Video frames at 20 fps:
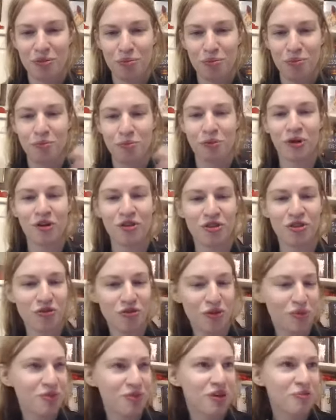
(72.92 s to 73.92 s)
birthed
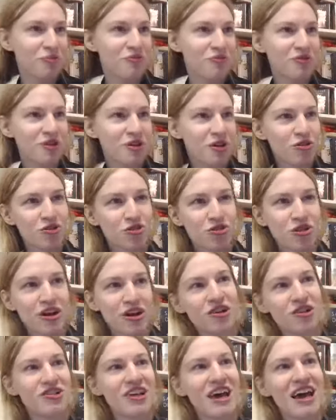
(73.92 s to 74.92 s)
from the
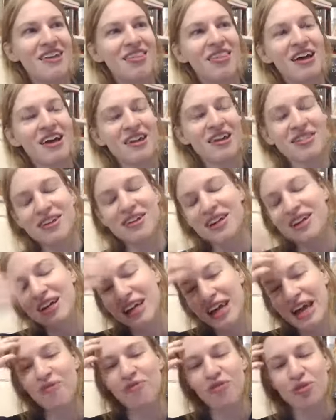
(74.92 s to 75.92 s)
ghostwriter's head like Athena
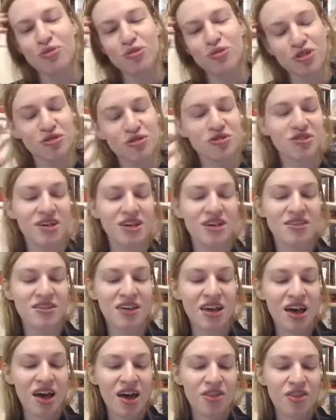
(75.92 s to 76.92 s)
came from Zeus's.
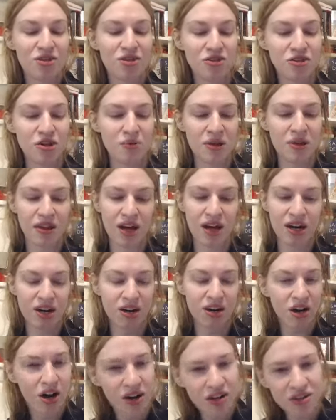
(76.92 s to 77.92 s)
There's going to be a lot of
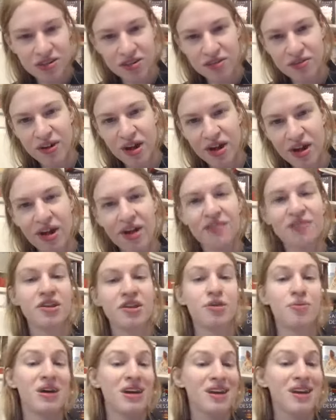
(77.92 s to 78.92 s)
calls involved.
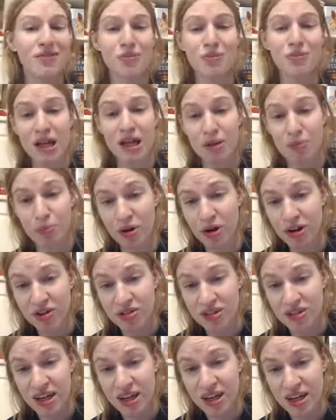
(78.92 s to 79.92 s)
You might even meet in
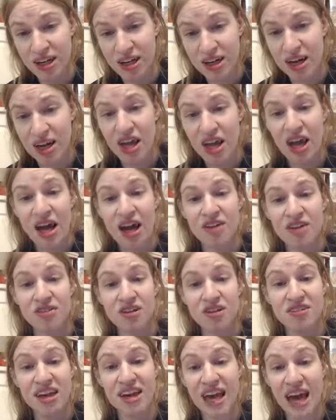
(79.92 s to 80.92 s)
person. It's
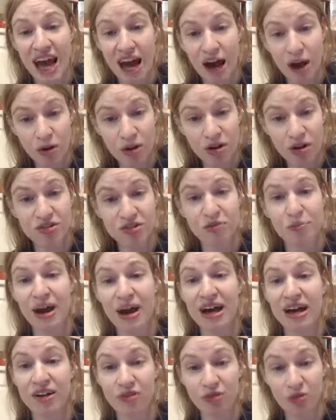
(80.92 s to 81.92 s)
going to take hours of
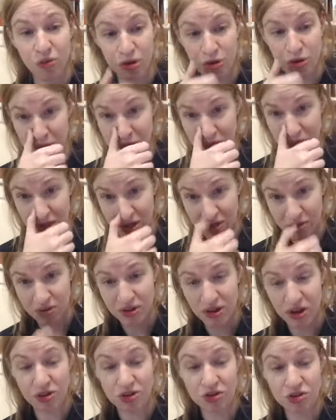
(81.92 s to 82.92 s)
back and forth between you and the
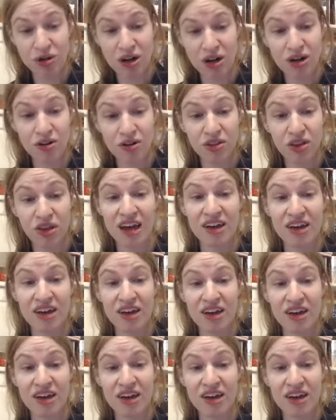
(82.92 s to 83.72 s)
ghostwriter. They'll ask